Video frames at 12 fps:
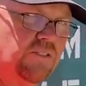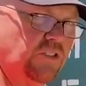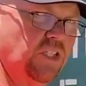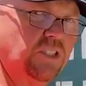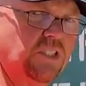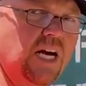
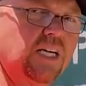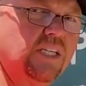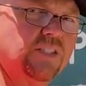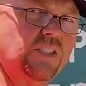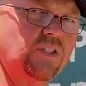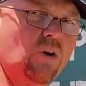just knock
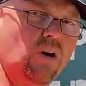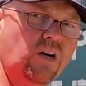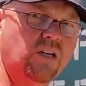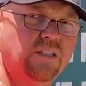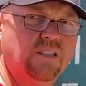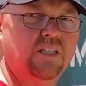on the door
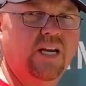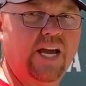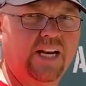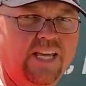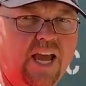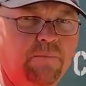
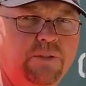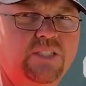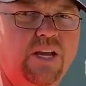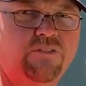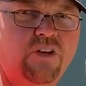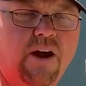and a campus
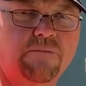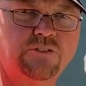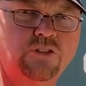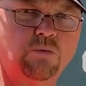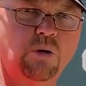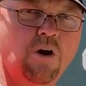safety
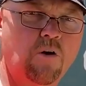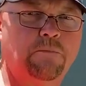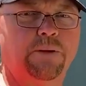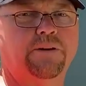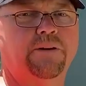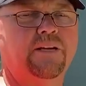officer will open.